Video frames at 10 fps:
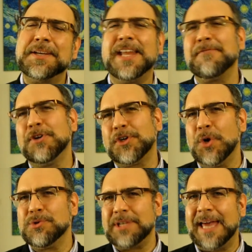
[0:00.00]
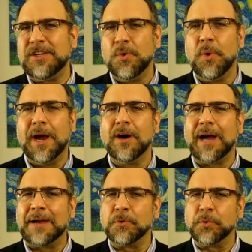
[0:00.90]
never goes
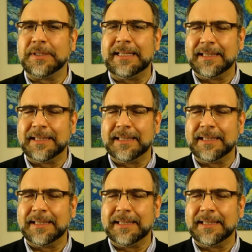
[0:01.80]
anywhere I really